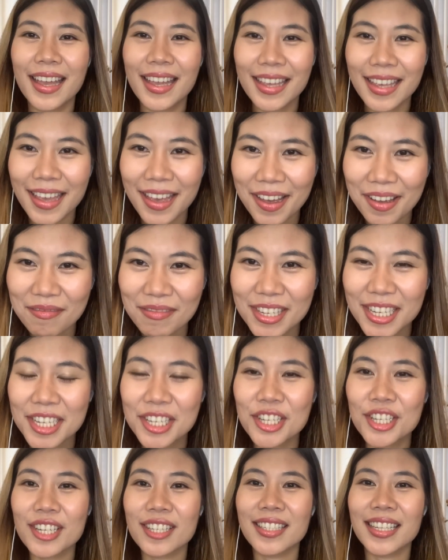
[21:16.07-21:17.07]
Yeah,
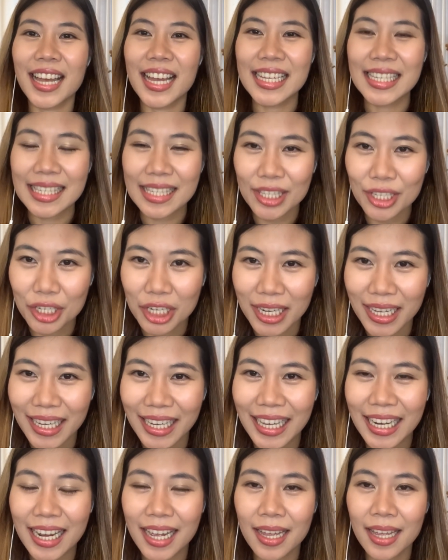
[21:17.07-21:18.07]
digitalized
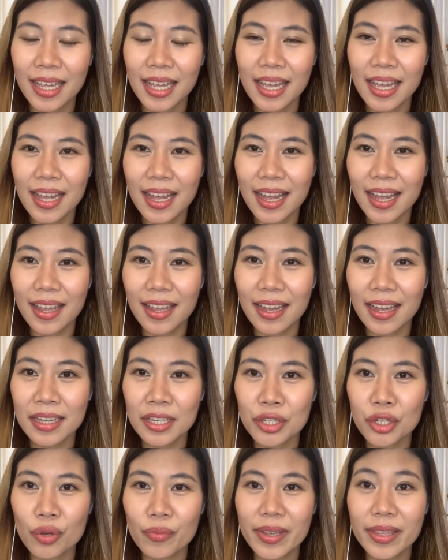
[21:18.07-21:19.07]
learning, and I
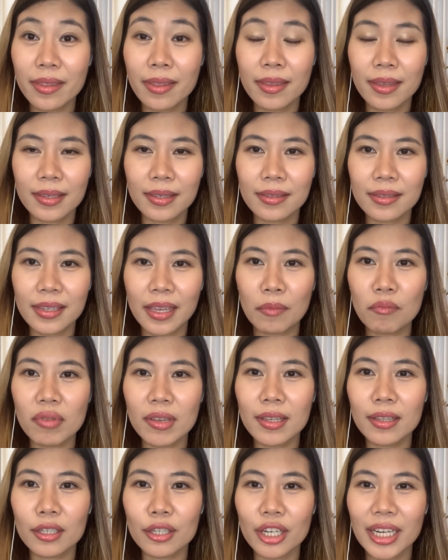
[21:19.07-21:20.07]
assume this can
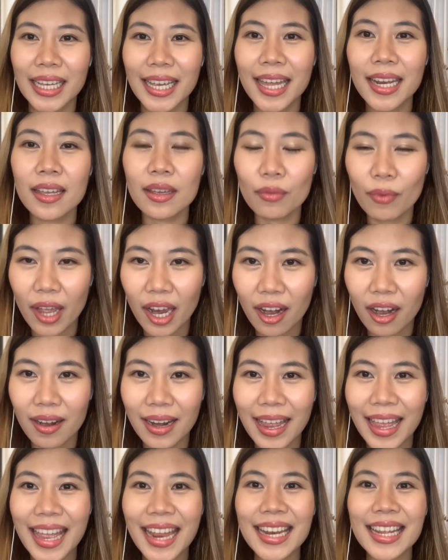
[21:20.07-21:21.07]
be learning
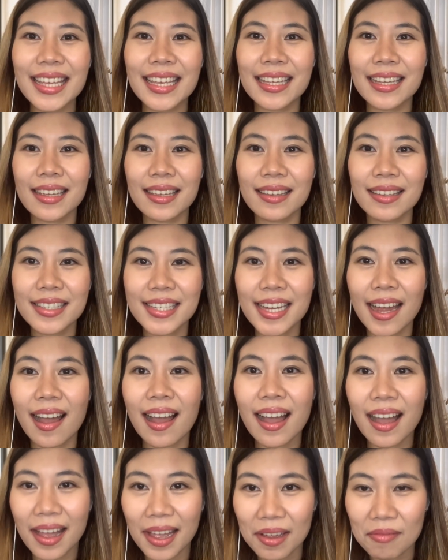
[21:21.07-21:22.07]
anywhere, any
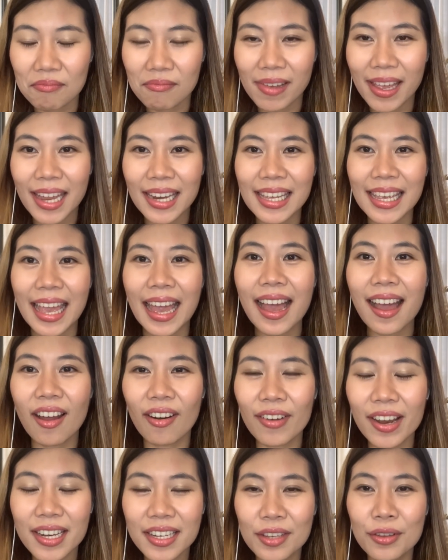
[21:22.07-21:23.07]
time,
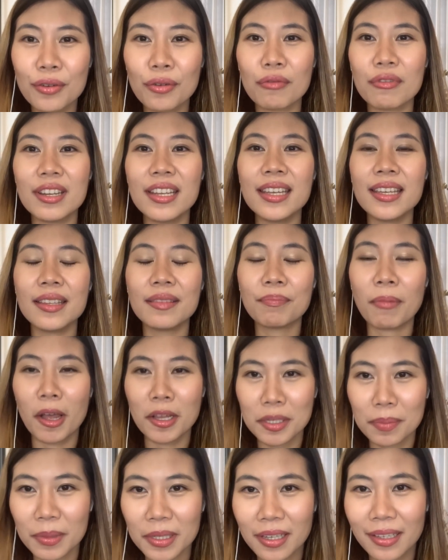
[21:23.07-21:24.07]
anyhow, right? You don't need
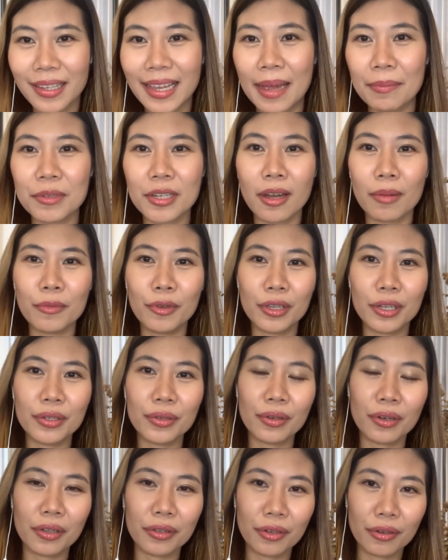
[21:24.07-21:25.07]
possibly a laptop. You can
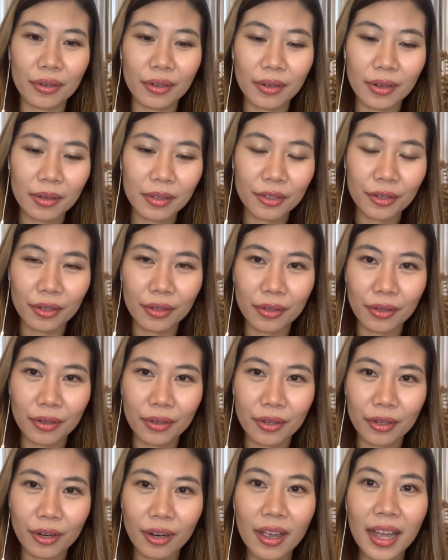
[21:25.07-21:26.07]
do it on your
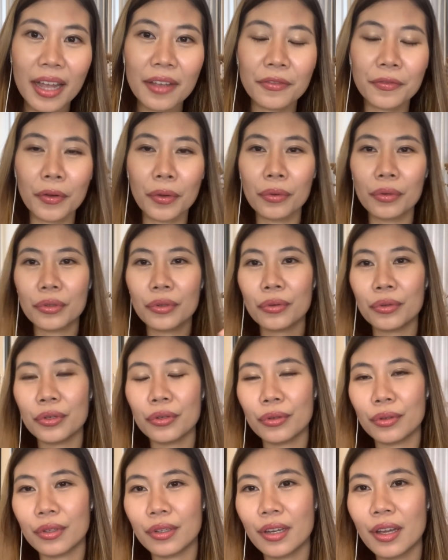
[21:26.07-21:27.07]
iPhone or
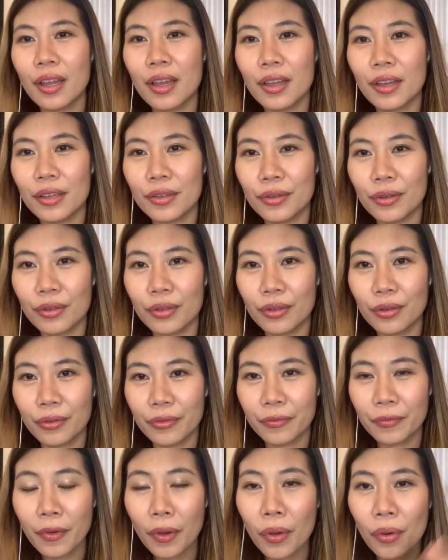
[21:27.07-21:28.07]

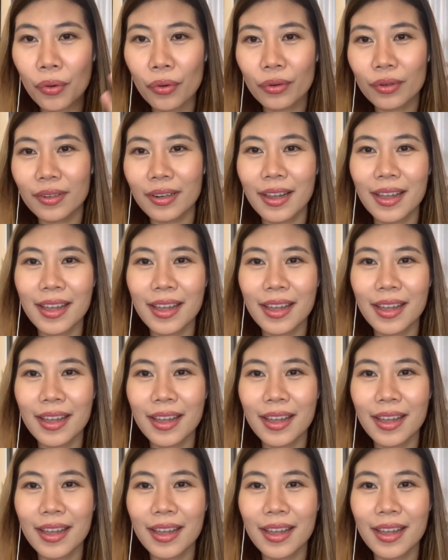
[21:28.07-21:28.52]
your phone.